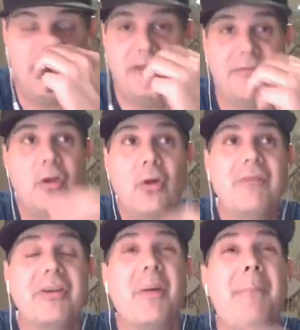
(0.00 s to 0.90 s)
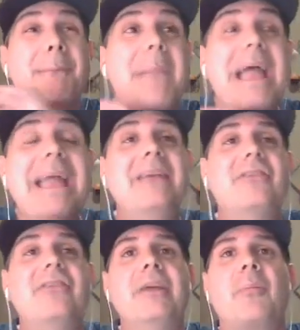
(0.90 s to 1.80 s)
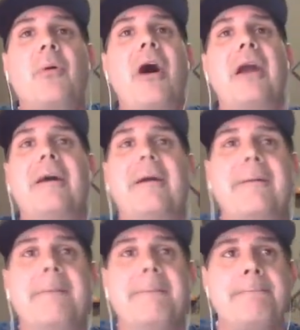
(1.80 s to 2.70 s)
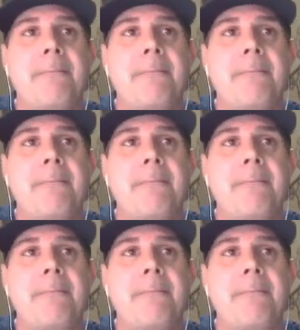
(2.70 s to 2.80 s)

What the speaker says: If you have an amazing product